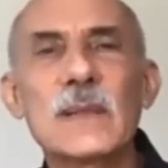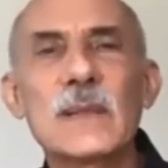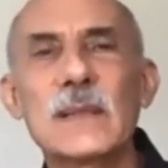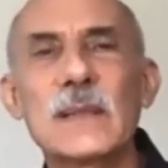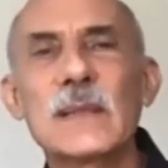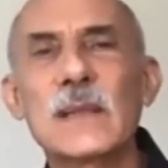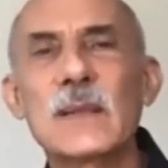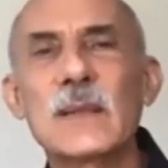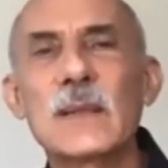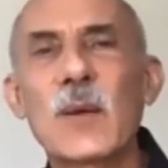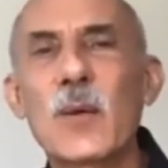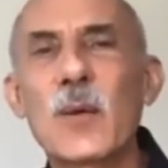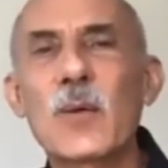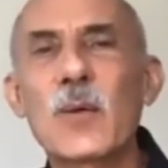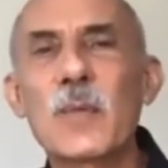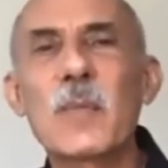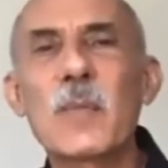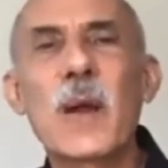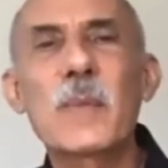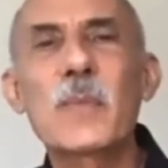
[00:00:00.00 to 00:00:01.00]
You know,
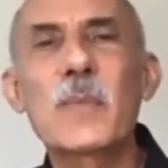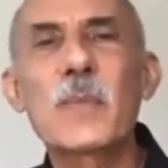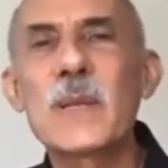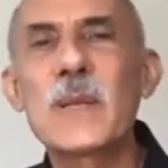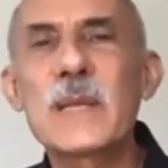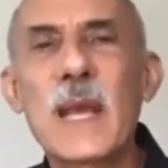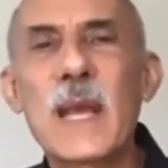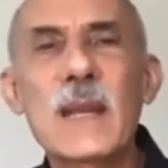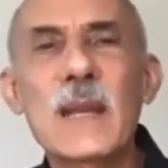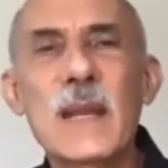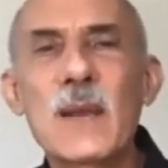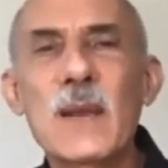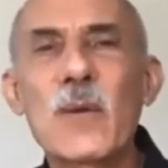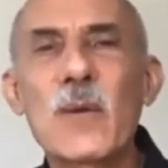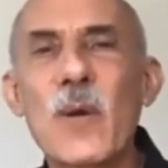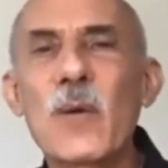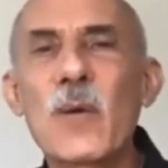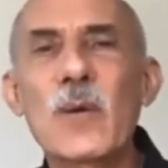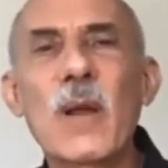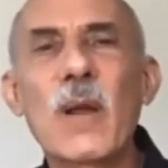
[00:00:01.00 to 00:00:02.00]
it might be tending
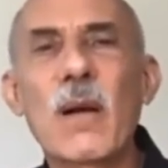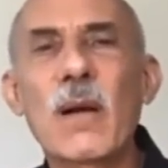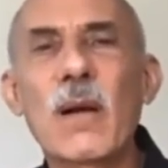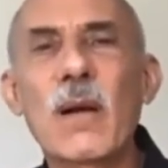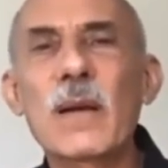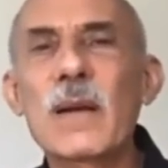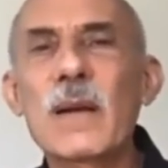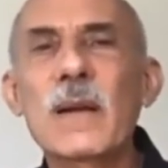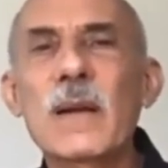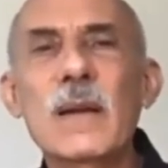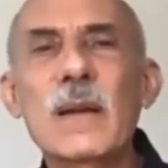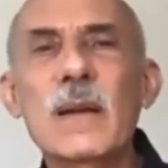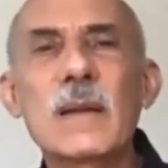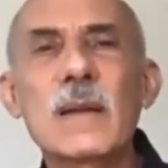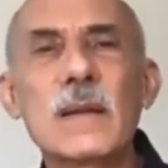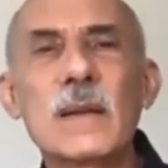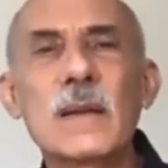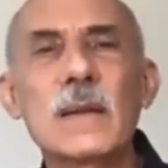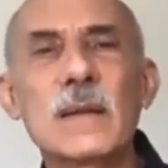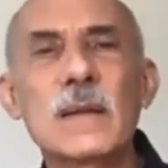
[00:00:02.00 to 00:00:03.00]
your own
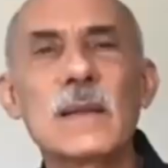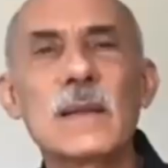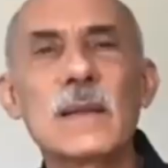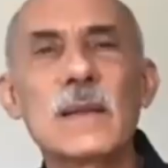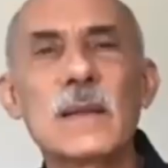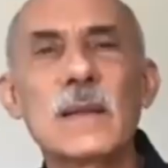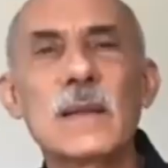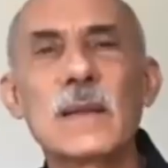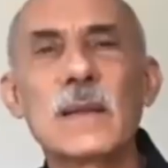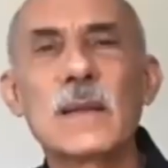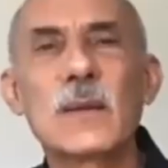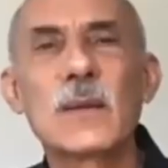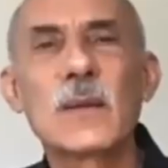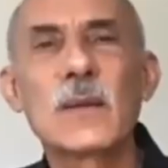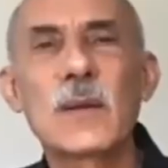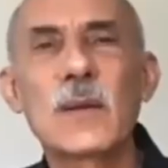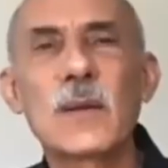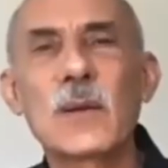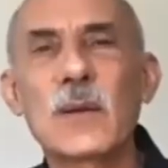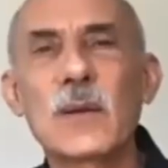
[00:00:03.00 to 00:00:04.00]
garden,
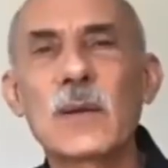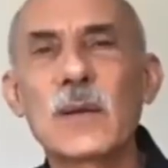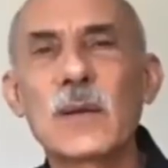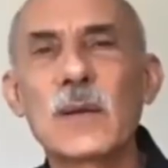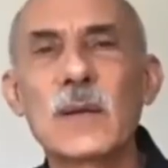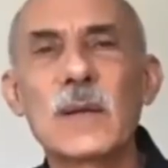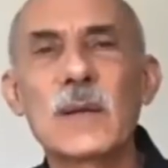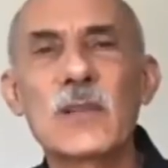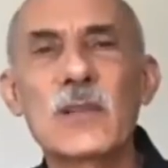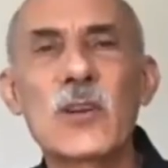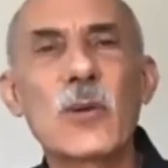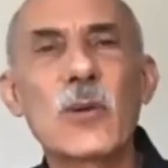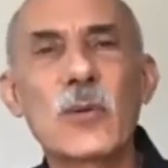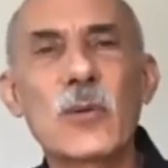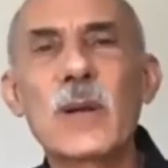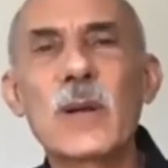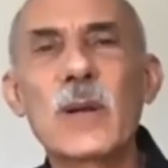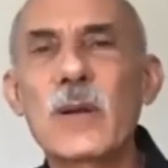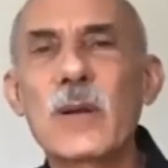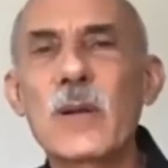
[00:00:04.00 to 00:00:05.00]
or your
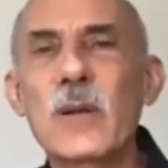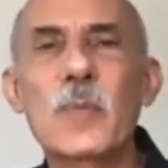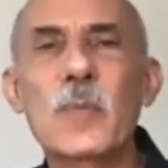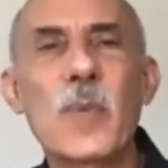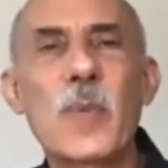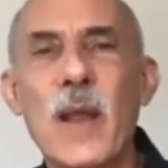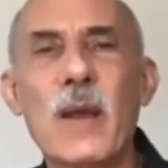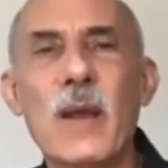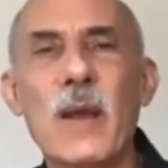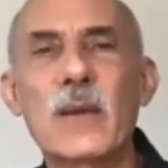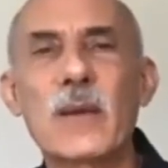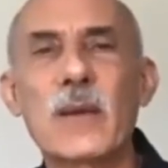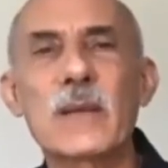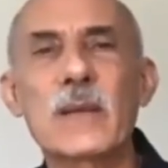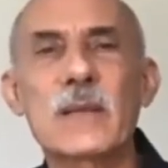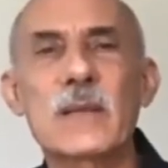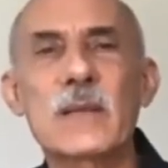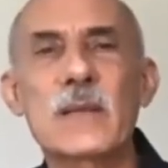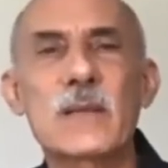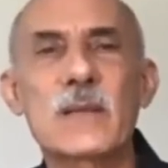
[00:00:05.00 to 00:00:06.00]
children, or your
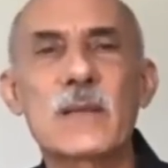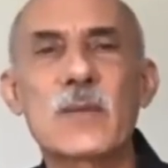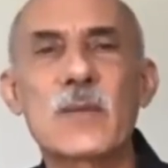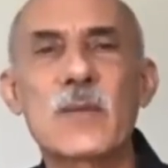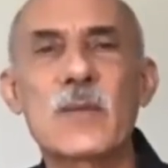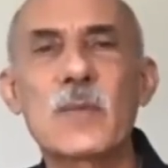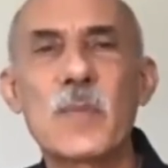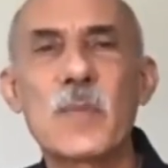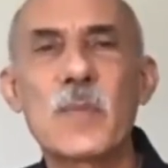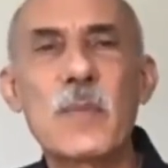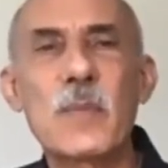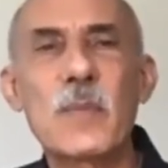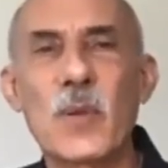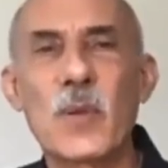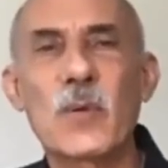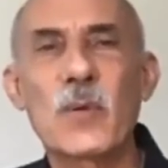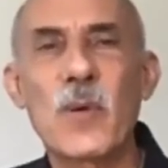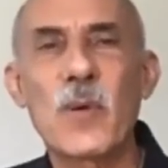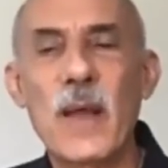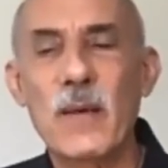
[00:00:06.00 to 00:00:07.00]
parents, or the
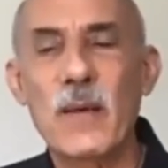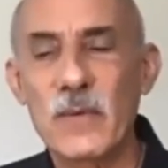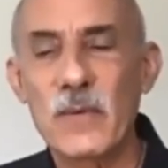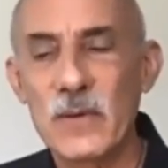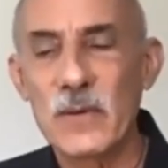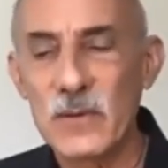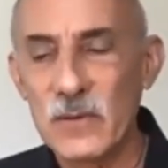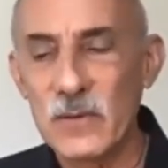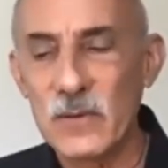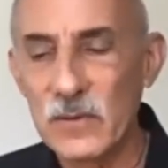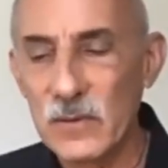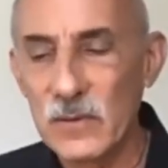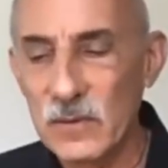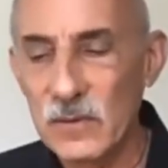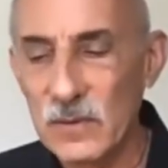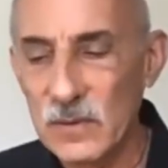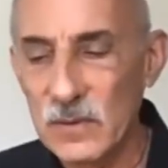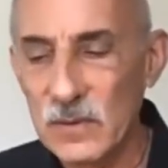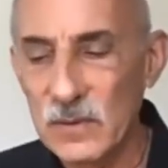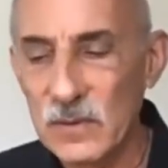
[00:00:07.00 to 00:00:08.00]
people around you.
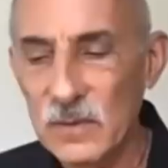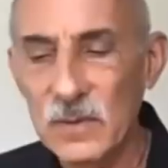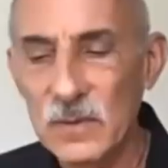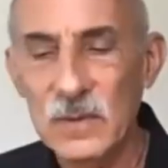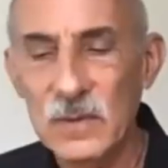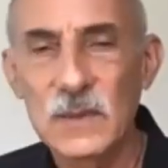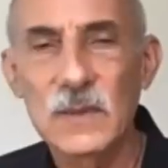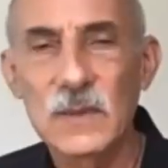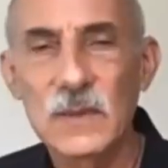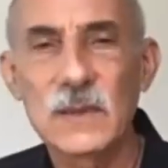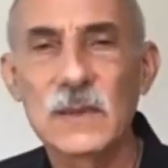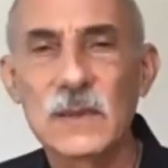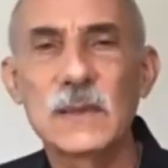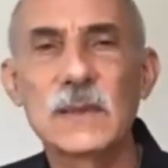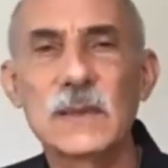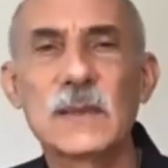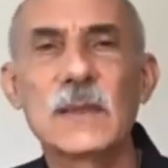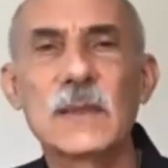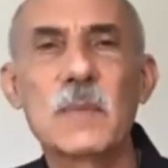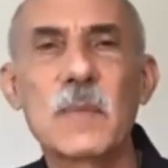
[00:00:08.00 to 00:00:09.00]

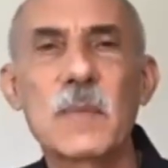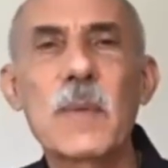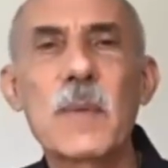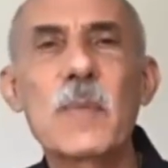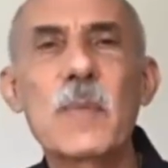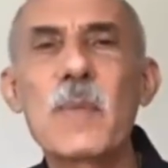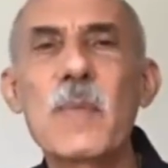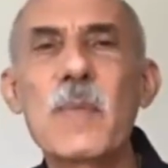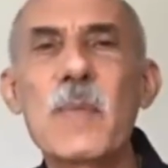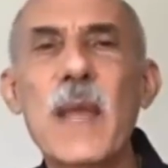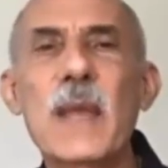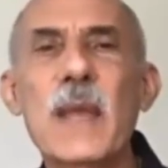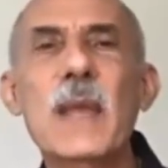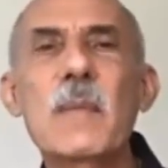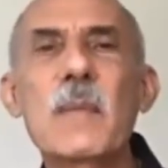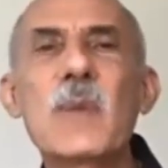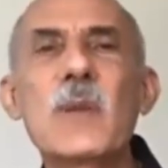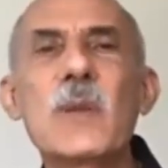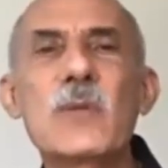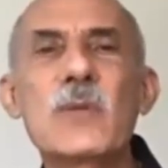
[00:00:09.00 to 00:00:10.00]
It might be
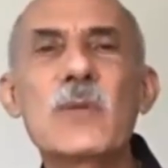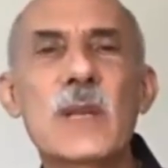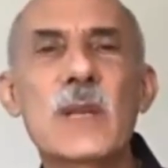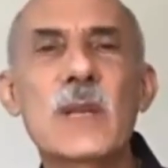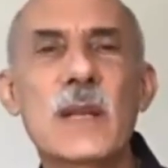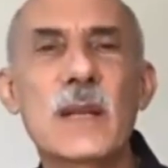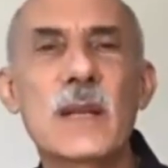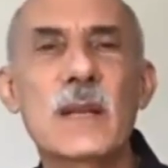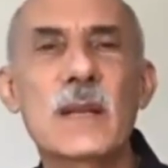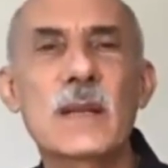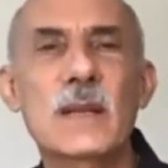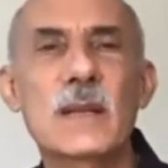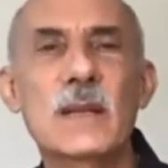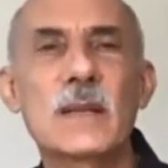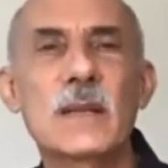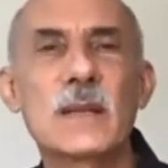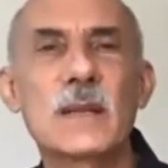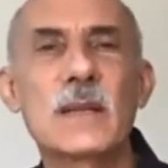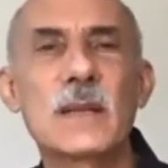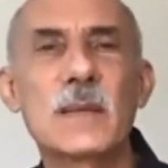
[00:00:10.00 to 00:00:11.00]
making music
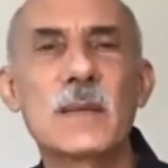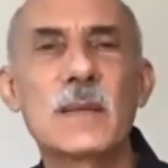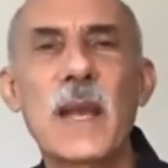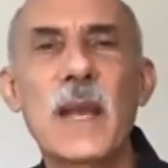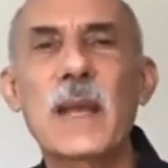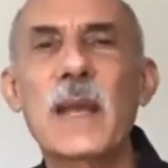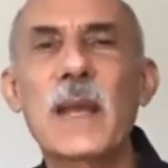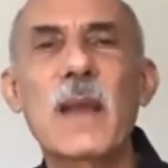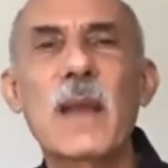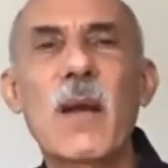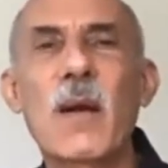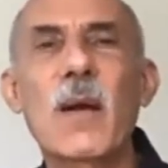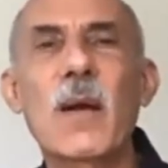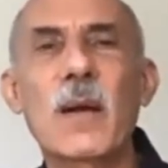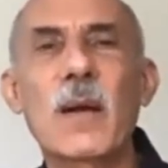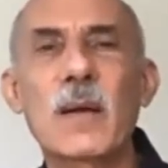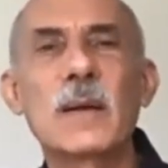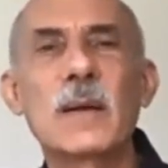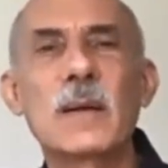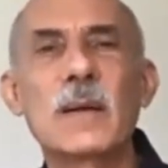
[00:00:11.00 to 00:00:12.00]
and making
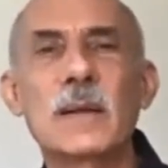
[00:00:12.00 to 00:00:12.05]
art